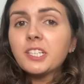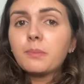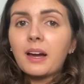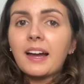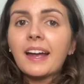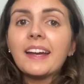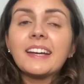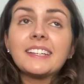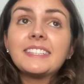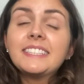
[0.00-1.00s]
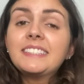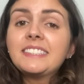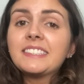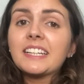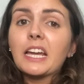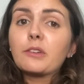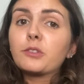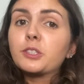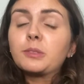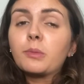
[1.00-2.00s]
to buy a Disney ticket
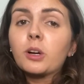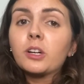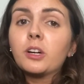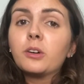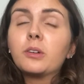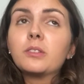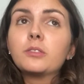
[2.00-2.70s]
for tomorrow,